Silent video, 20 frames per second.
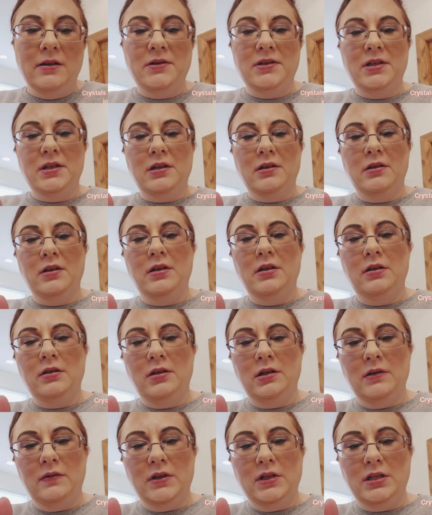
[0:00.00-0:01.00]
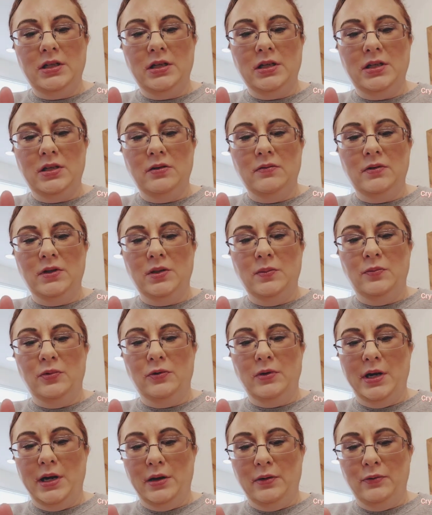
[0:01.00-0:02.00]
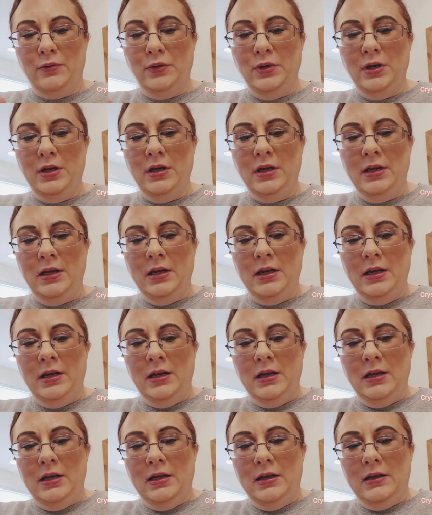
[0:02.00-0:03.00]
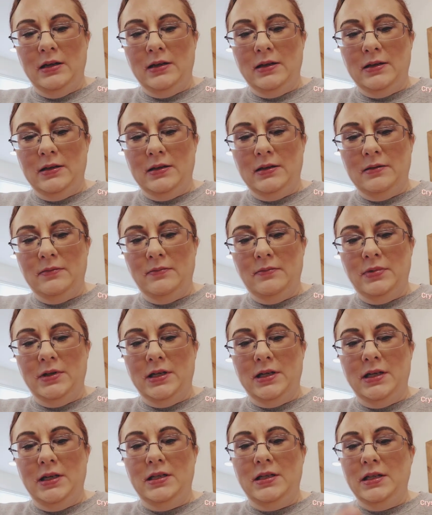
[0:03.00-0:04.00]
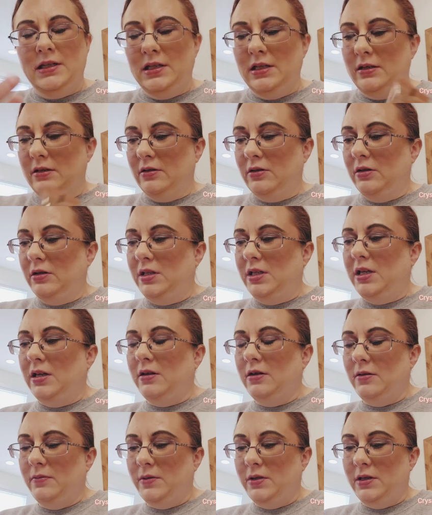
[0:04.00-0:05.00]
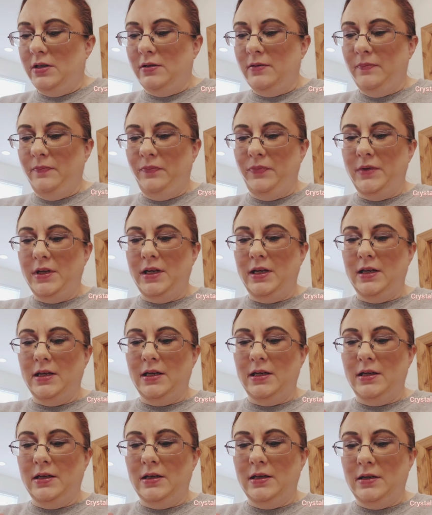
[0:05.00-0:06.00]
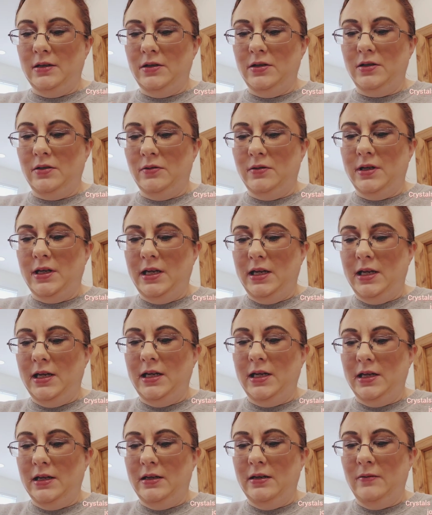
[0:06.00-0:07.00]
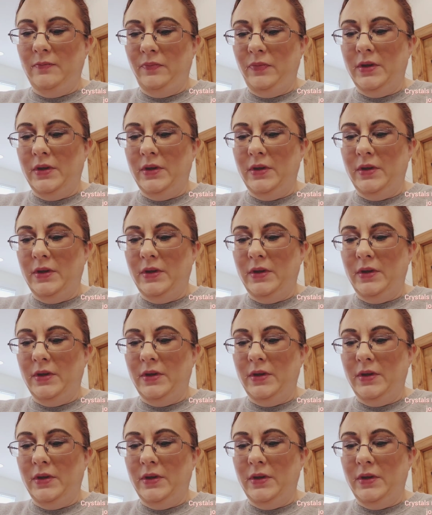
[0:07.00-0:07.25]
I was a little nervous because it was brown, but it doesn't look terrible. And I'll just go ahead.